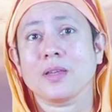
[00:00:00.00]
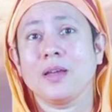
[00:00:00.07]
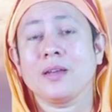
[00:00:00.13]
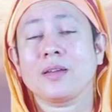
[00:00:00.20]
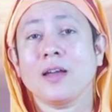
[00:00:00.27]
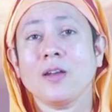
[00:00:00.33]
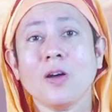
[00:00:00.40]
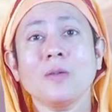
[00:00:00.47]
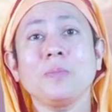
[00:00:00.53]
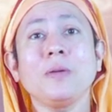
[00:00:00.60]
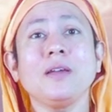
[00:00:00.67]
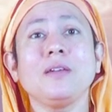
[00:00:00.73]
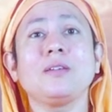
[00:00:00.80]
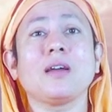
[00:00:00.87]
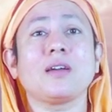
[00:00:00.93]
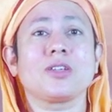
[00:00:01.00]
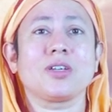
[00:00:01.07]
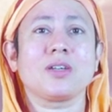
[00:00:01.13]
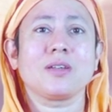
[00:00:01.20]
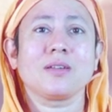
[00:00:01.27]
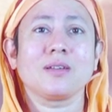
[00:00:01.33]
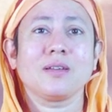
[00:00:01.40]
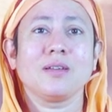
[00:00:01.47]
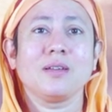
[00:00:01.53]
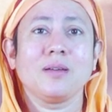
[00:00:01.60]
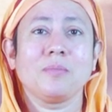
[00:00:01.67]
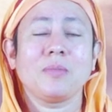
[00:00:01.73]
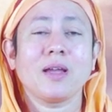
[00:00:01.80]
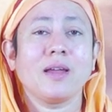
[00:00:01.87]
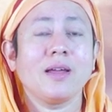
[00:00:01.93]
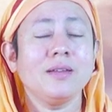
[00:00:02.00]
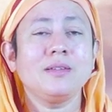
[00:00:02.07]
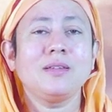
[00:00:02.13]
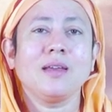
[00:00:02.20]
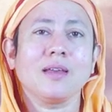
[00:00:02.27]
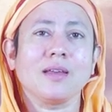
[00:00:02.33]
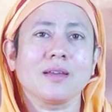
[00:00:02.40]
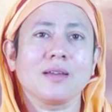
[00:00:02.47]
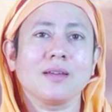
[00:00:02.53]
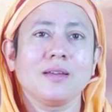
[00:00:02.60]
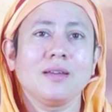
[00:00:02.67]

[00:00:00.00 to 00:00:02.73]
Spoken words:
It cannot be touched by anything.